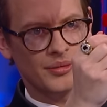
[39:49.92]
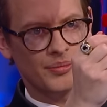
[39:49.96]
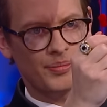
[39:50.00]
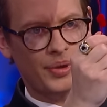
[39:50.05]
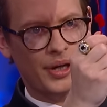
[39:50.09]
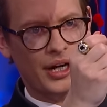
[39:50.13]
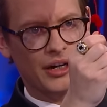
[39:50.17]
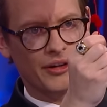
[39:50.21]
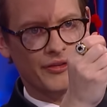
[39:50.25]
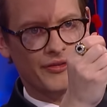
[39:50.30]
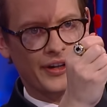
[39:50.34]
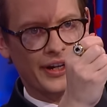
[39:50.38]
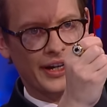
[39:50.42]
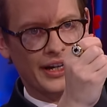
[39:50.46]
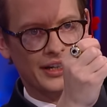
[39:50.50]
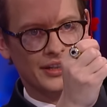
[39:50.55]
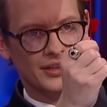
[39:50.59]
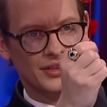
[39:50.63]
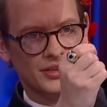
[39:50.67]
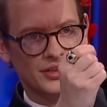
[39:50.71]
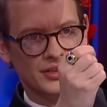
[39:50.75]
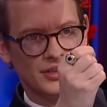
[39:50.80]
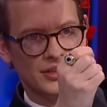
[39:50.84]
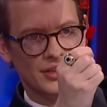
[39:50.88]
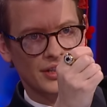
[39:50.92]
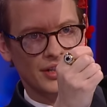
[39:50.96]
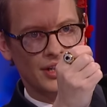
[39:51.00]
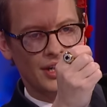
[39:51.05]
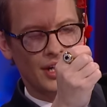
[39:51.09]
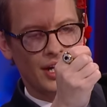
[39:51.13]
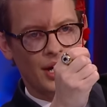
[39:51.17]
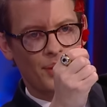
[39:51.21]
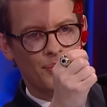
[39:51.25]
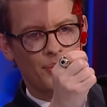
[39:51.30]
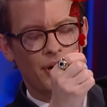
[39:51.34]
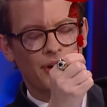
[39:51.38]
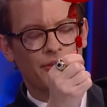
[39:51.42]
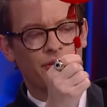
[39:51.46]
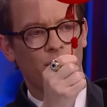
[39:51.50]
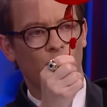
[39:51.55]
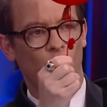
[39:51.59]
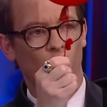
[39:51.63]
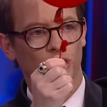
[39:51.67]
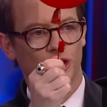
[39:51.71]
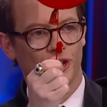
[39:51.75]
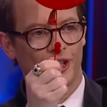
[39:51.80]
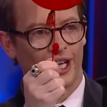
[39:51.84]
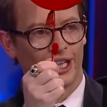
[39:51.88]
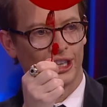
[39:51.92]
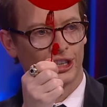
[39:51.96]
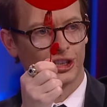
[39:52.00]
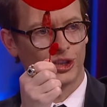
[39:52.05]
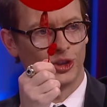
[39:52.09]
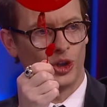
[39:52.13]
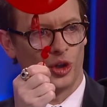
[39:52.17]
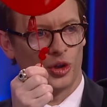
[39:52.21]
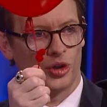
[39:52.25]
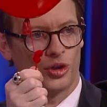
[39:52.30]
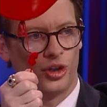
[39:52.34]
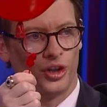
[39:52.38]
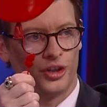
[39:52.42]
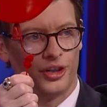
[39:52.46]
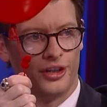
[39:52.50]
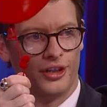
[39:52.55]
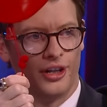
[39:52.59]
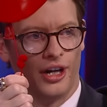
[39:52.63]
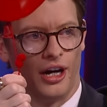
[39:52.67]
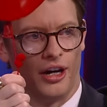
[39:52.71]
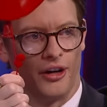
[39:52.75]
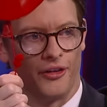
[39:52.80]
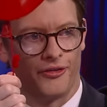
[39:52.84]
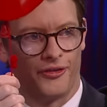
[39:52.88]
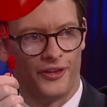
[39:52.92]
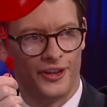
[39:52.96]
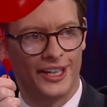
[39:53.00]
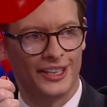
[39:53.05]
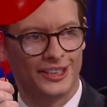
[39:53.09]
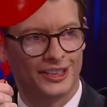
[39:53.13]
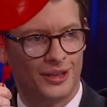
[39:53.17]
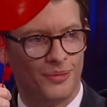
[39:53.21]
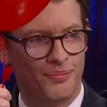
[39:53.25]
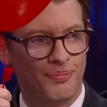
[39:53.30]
perfect. But of course, that's not good enough. For this to